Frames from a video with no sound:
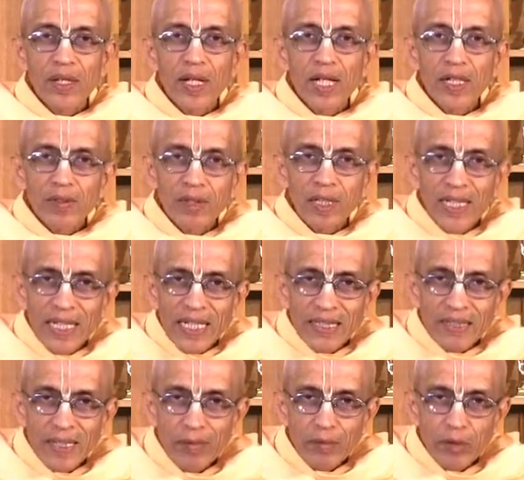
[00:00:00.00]
It will lead
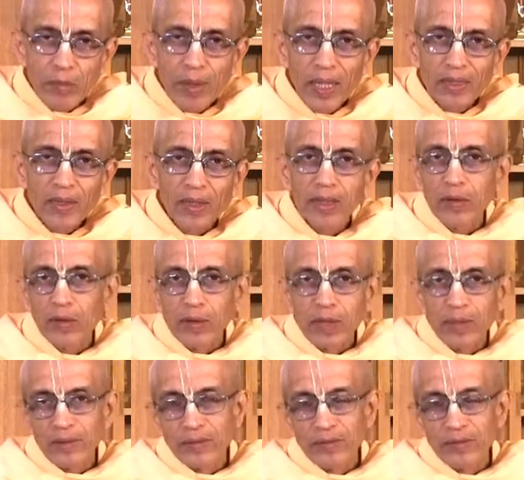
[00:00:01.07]
them to bhakti yoga.